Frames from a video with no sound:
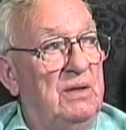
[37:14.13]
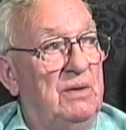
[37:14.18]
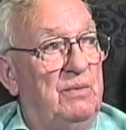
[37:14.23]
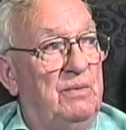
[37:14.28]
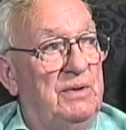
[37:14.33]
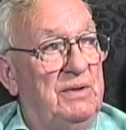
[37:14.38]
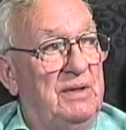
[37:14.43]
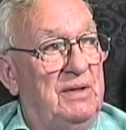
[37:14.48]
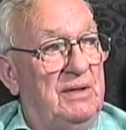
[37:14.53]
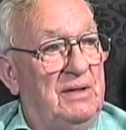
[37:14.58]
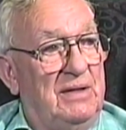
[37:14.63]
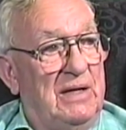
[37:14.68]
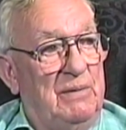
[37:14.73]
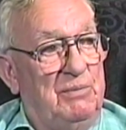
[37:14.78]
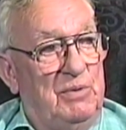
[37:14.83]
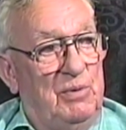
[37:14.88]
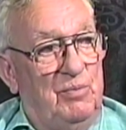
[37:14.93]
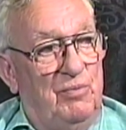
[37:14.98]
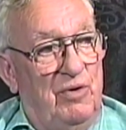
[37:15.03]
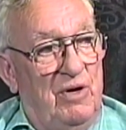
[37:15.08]
we did a
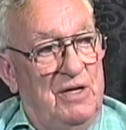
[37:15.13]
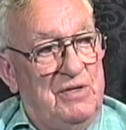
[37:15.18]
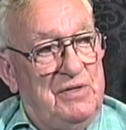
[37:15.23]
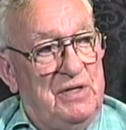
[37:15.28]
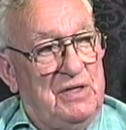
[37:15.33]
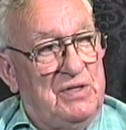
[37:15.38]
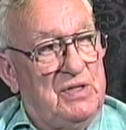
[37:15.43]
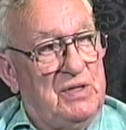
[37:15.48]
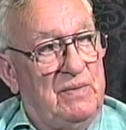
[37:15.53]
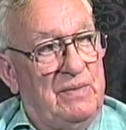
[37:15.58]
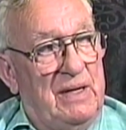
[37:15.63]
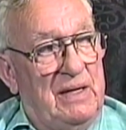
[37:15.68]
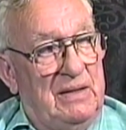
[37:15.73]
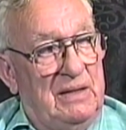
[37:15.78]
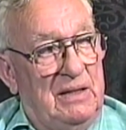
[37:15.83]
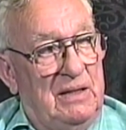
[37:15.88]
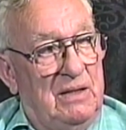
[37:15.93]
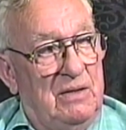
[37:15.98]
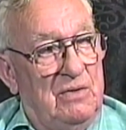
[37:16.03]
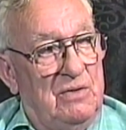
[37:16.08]
couple of projects around
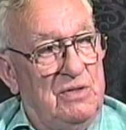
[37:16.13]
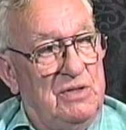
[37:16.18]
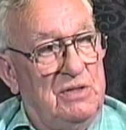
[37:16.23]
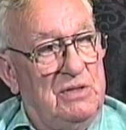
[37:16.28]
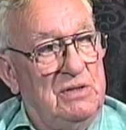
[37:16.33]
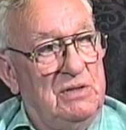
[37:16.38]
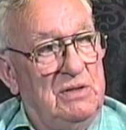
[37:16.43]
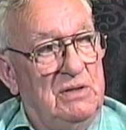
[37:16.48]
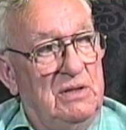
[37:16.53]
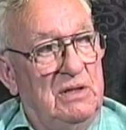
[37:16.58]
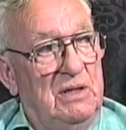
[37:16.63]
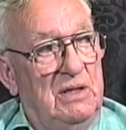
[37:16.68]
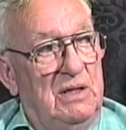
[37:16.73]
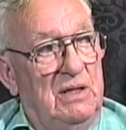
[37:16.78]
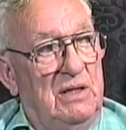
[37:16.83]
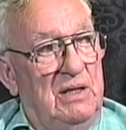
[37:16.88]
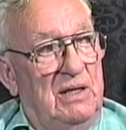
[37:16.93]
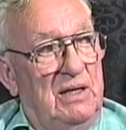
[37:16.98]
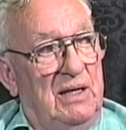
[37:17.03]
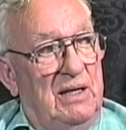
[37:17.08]
the house,
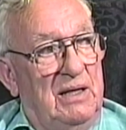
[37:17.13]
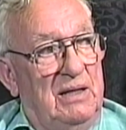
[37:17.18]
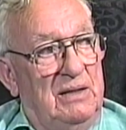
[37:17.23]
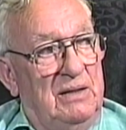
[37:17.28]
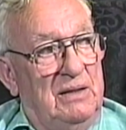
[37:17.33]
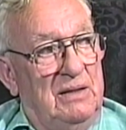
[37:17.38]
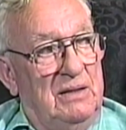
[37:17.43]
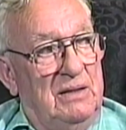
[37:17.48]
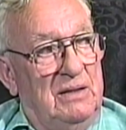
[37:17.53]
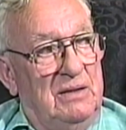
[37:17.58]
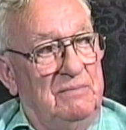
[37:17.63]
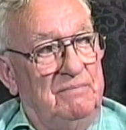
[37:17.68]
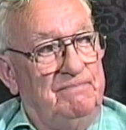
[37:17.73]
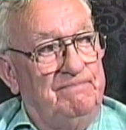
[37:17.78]
and uh,